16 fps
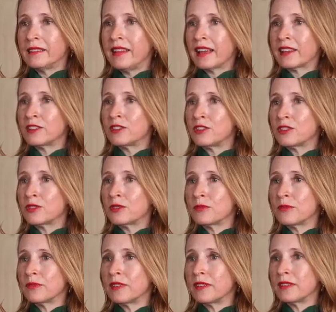Next,
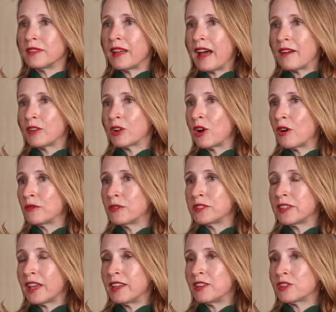have a
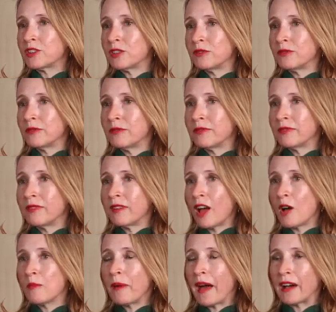conversation
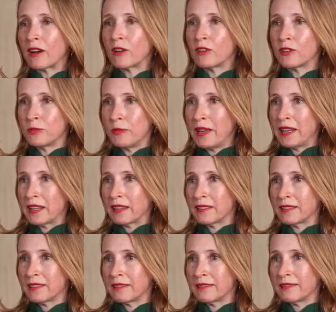about
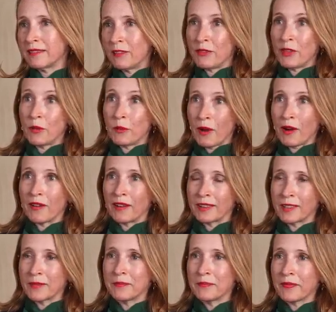cosmetics if they're
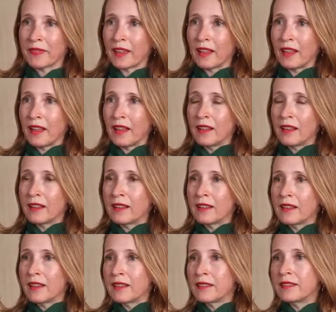wearing them.
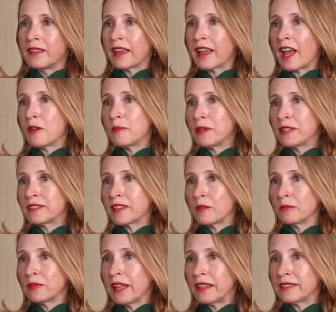There can be
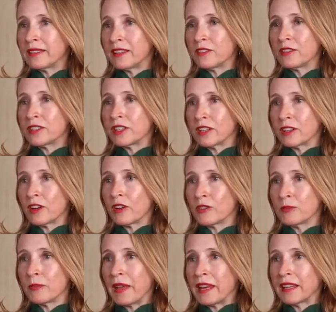some less irritant
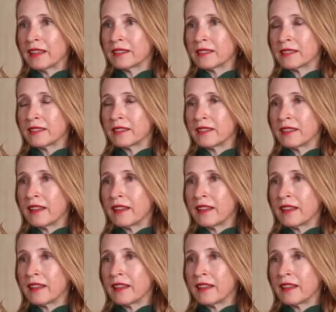cosmetics,